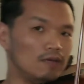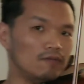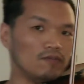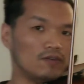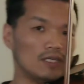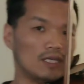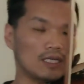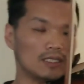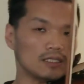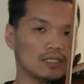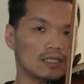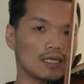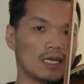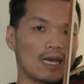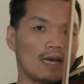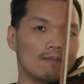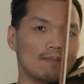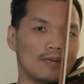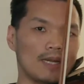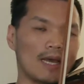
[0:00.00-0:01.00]
if it doesn't
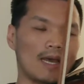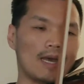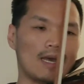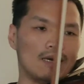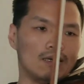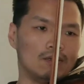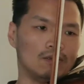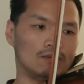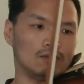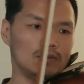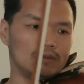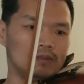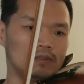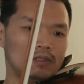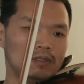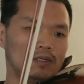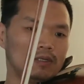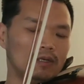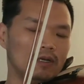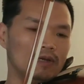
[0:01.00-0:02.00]
come down,
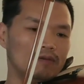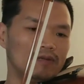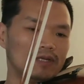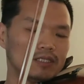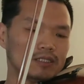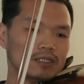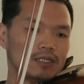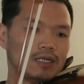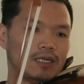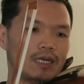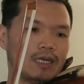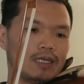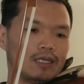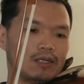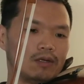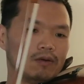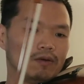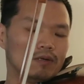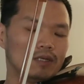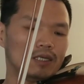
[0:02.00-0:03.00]
or it doesn't
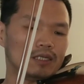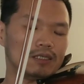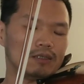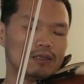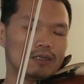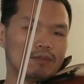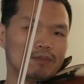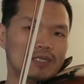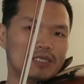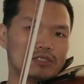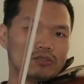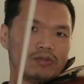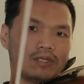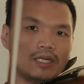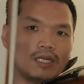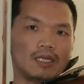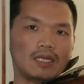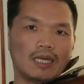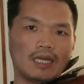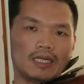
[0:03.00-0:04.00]
it means you
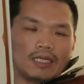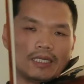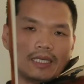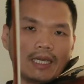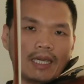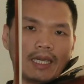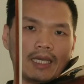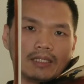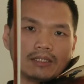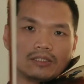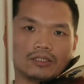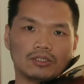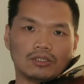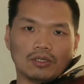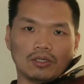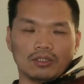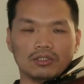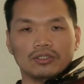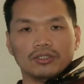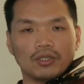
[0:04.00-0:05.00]
didn't engage
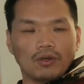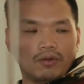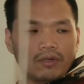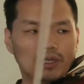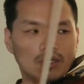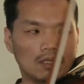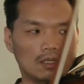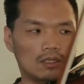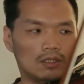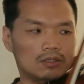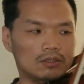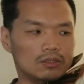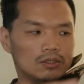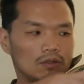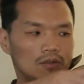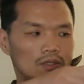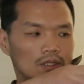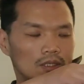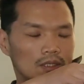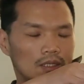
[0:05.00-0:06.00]
your shoulder
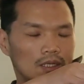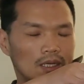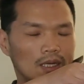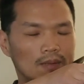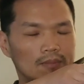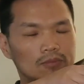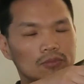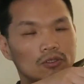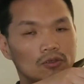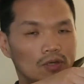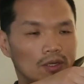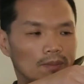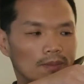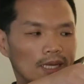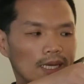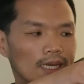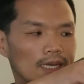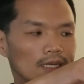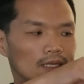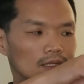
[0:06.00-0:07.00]

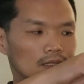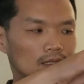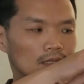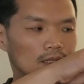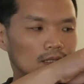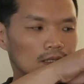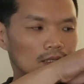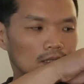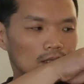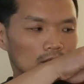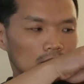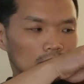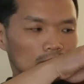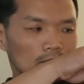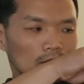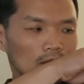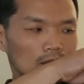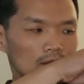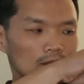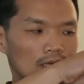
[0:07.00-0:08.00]
blade. I'm
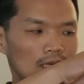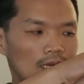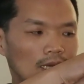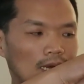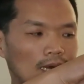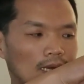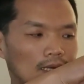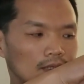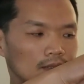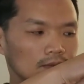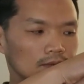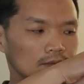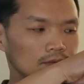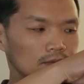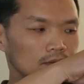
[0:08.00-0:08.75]
gonna try that.